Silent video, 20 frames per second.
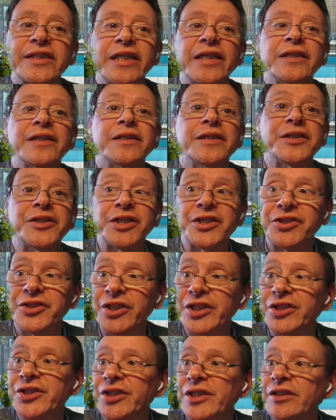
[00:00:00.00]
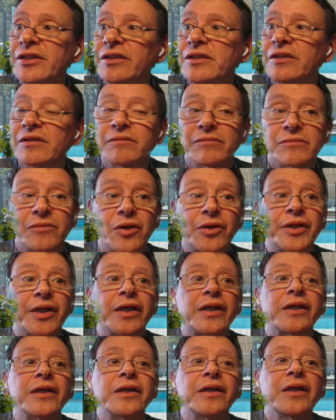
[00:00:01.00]
in decisions,
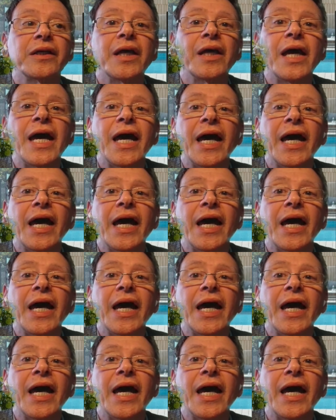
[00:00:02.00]
okay?